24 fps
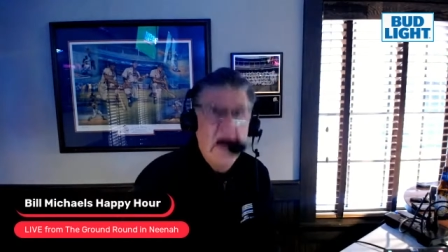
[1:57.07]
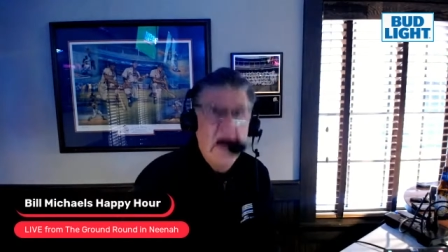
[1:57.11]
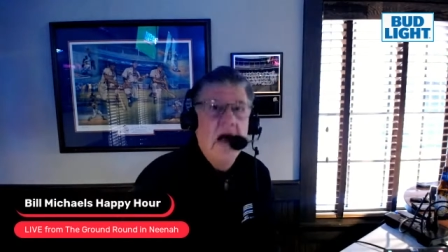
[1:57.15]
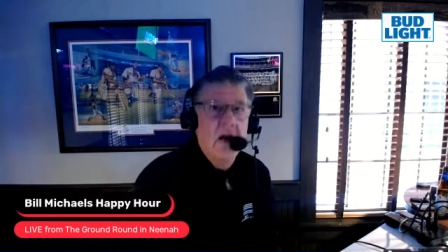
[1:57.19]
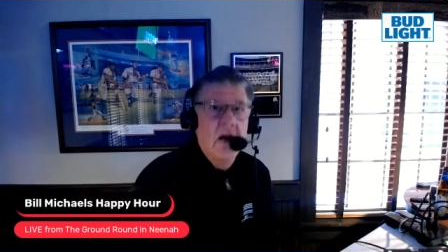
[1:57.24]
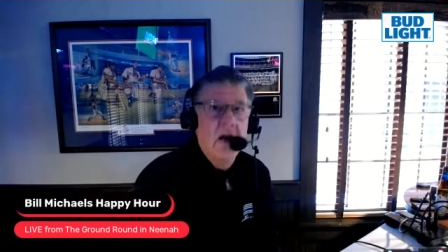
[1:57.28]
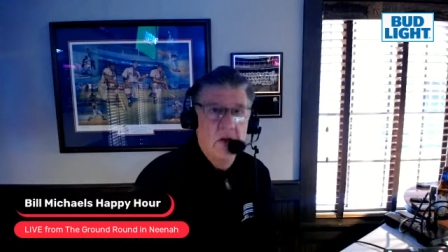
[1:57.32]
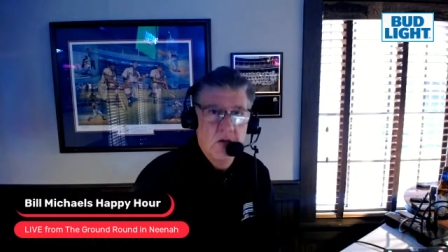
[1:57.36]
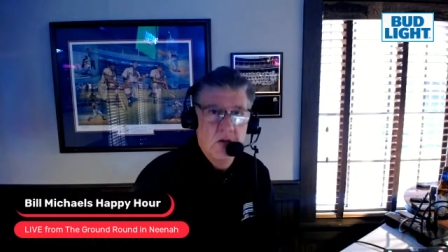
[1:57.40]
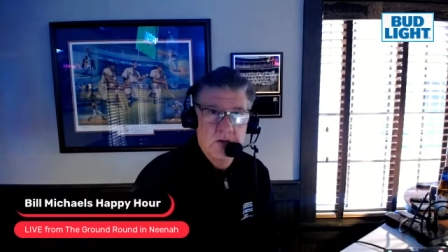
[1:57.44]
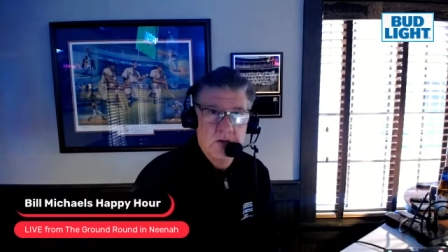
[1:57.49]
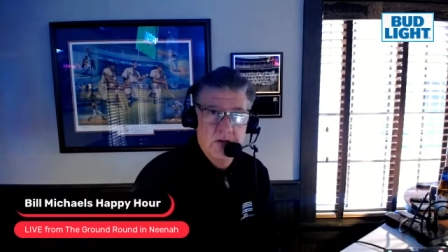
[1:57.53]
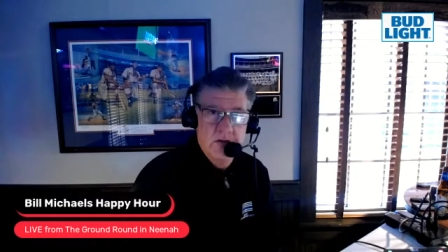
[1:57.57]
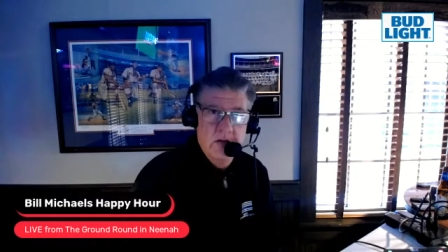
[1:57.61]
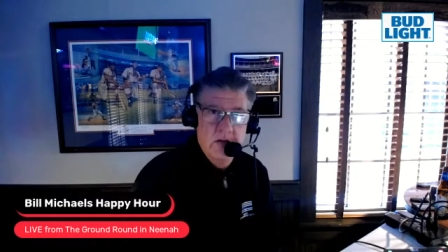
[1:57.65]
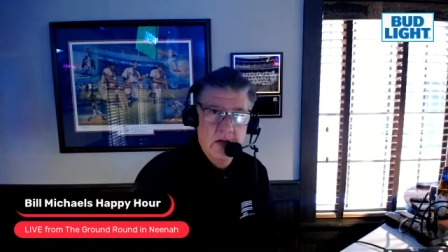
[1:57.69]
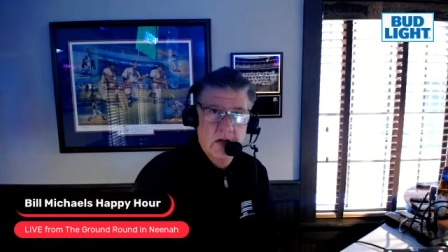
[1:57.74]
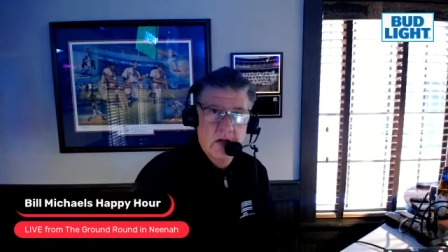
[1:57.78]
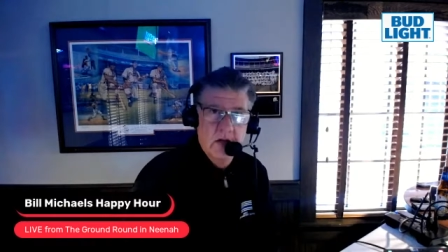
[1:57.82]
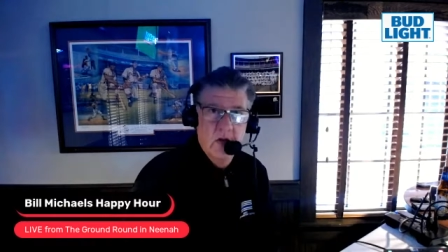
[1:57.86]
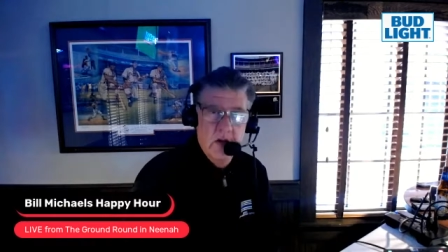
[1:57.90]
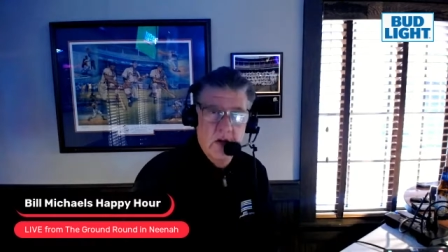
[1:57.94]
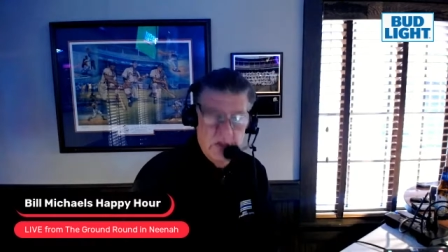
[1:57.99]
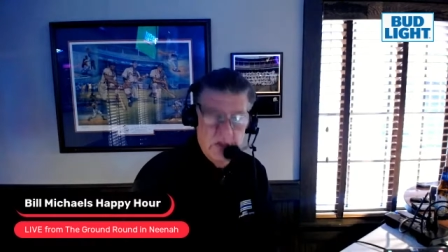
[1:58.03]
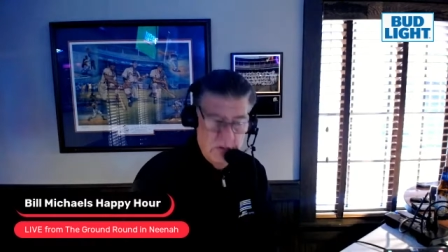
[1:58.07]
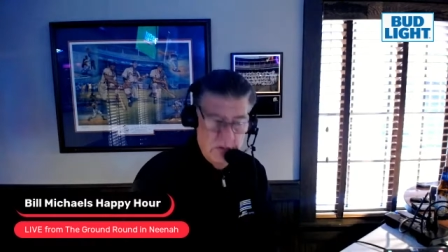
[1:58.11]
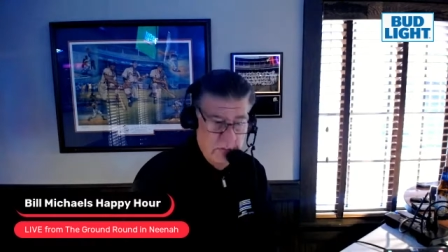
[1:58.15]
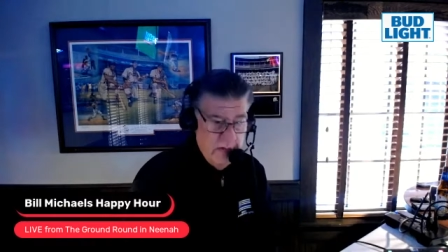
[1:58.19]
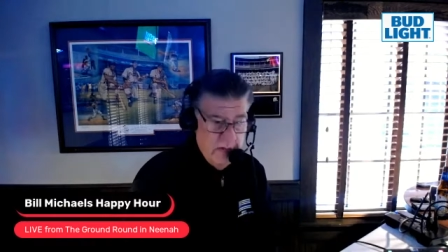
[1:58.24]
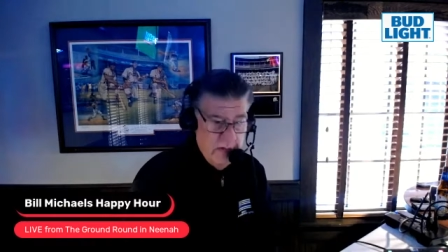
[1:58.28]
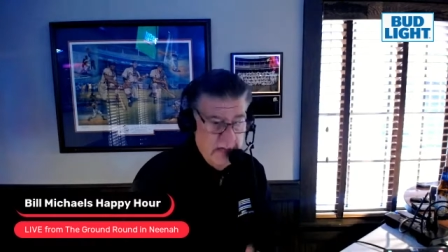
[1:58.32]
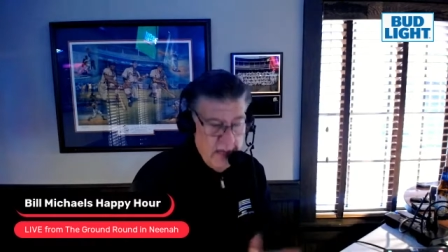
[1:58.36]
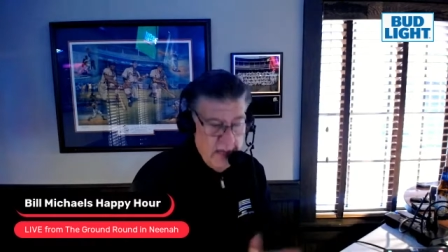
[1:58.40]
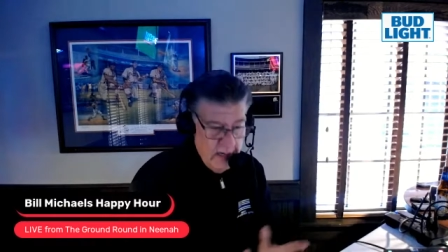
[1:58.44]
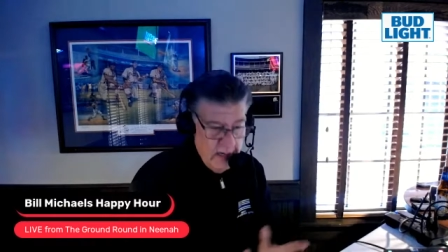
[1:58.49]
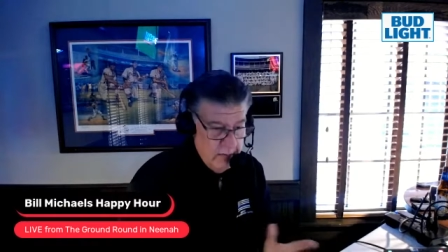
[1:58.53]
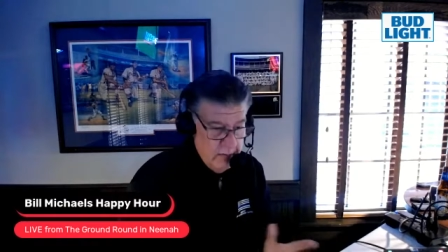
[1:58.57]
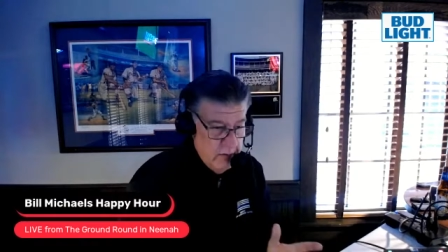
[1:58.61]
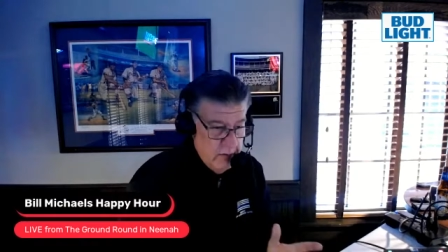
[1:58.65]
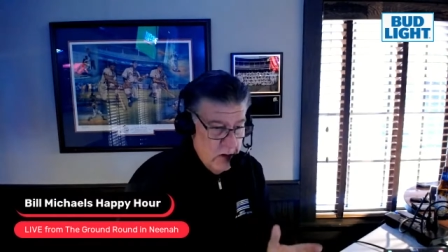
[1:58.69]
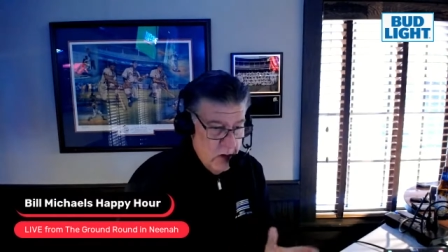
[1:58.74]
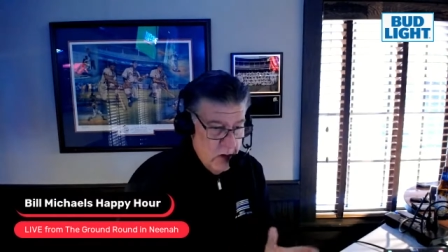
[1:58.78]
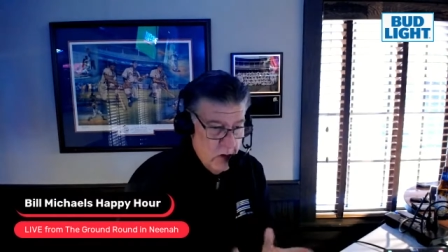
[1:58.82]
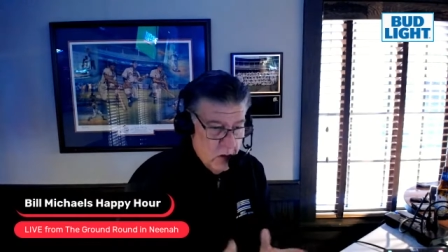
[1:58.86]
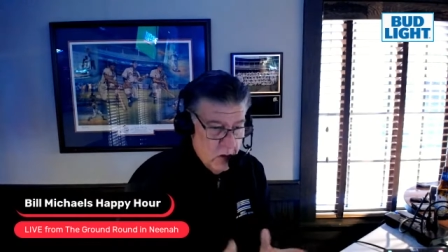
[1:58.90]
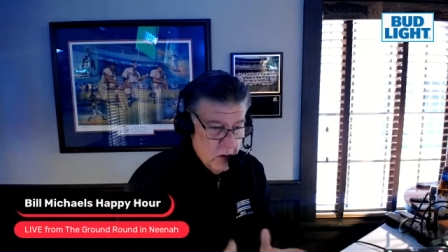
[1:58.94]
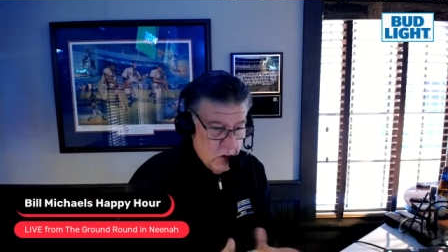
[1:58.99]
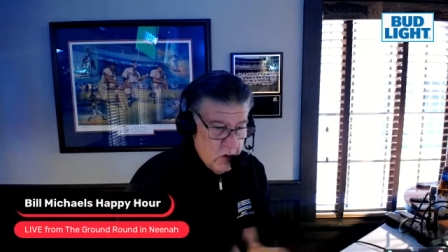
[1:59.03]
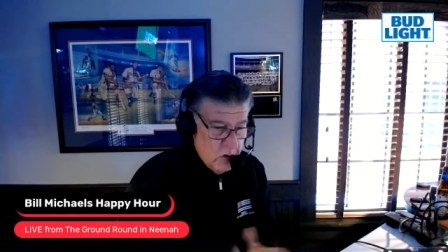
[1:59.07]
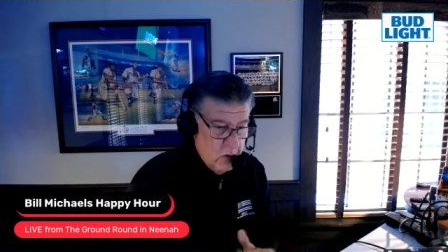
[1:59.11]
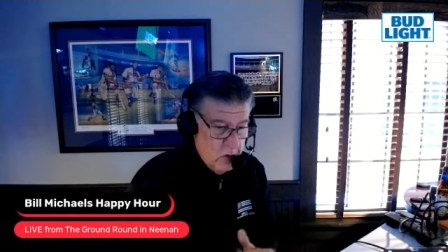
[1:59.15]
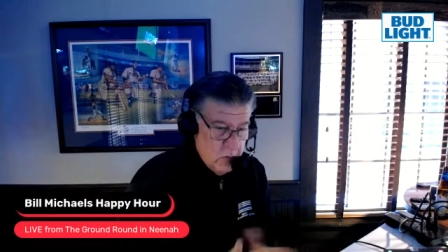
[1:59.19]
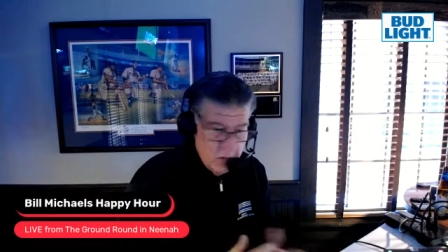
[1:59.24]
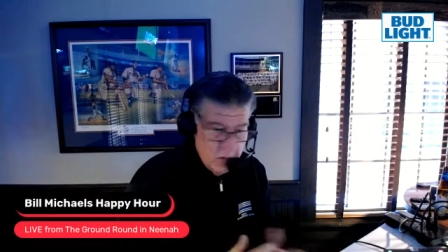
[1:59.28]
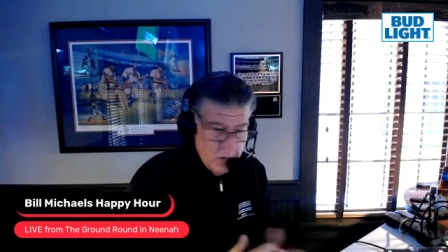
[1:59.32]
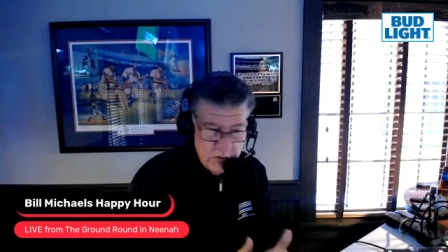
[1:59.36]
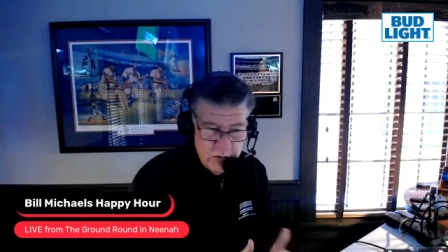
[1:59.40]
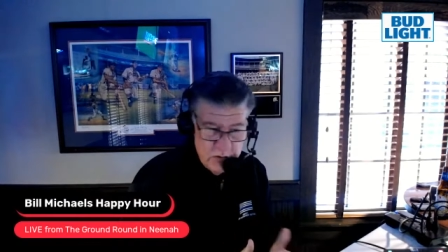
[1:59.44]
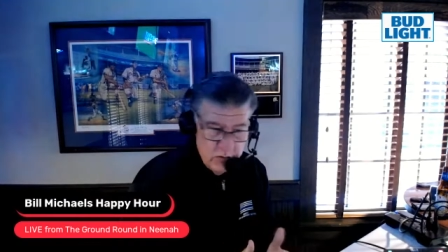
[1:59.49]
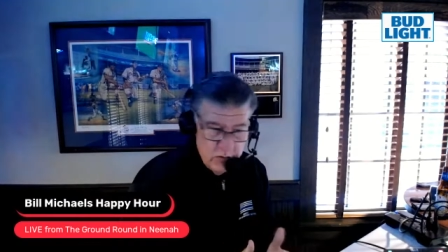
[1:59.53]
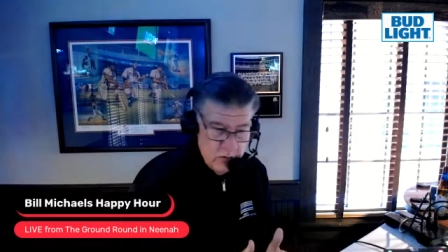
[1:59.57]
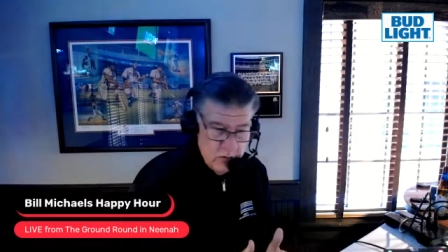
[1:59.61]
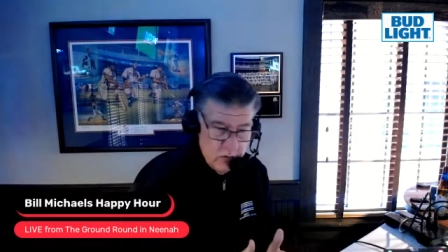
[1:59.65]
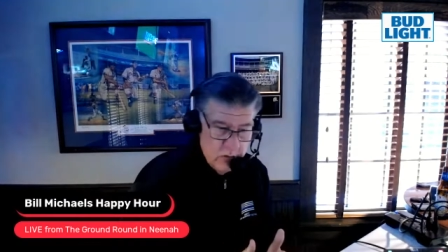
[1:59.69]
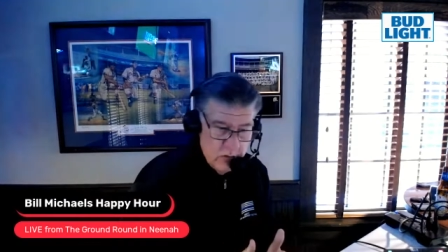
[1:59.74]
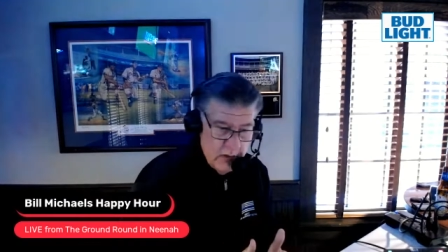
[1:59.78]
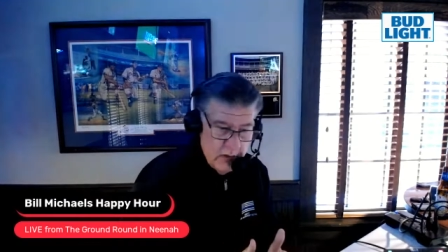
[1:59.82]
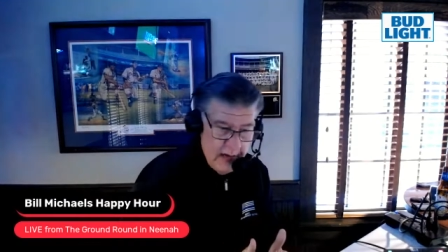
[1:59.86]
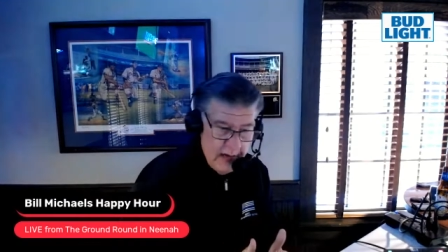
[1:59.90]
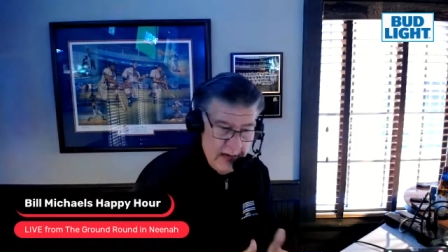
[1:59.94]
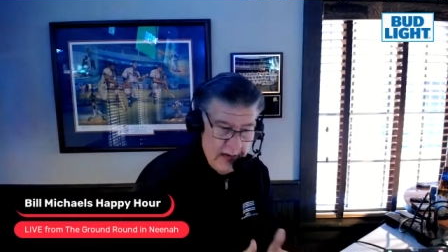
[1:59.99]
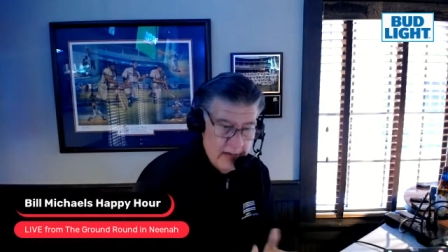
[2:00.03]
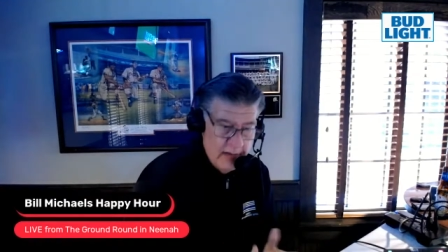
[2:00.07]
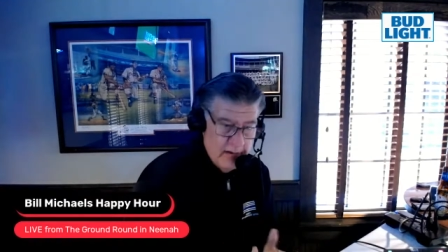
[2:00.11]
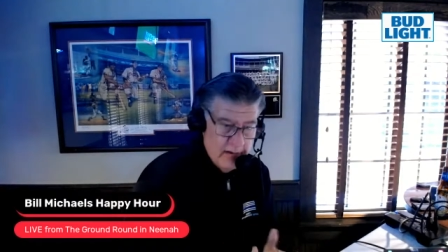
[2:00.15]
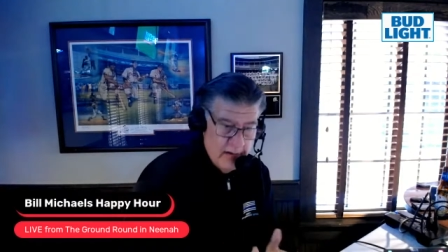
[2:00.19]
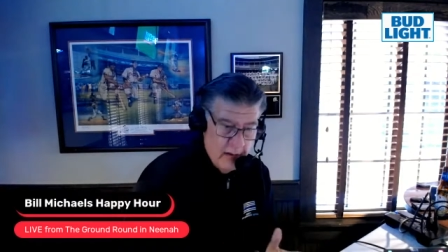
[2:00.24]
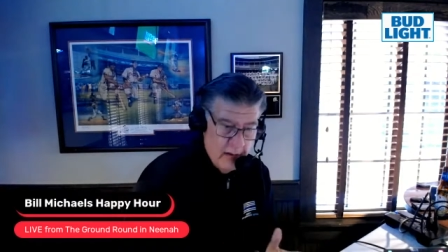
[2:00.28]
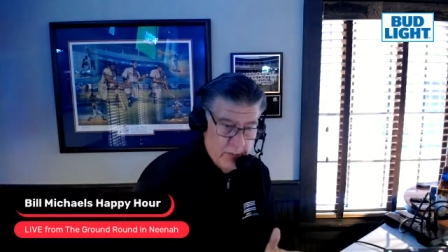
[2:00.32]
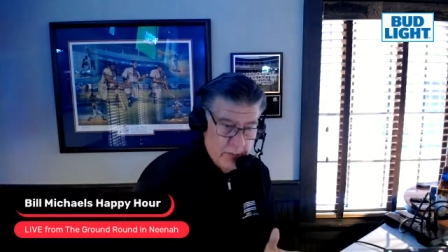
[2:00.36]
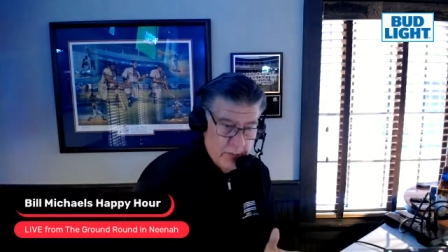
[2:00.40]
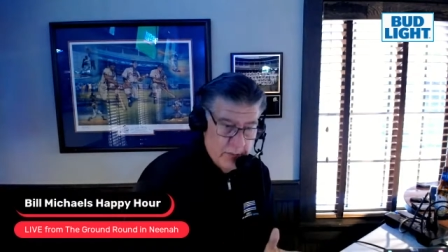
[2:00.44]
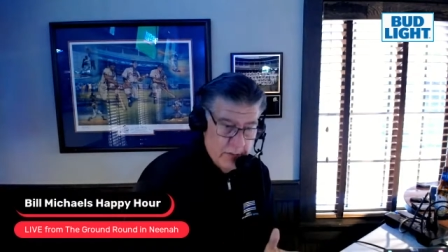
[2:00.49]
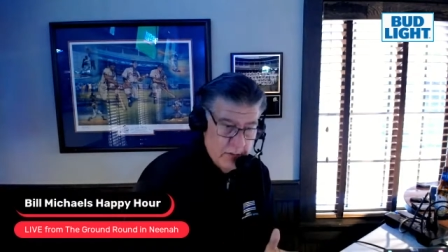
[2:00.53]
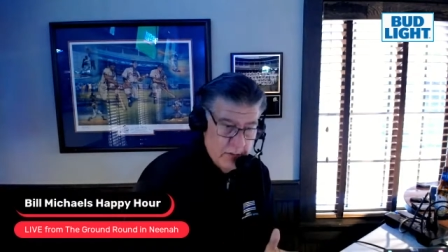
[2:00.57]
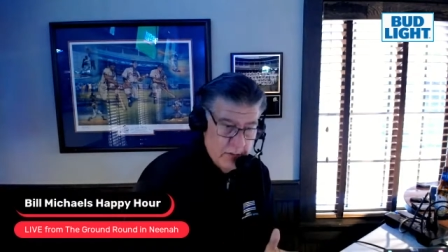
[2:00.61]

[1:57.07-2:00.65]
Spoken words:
And then the question became, who would you end up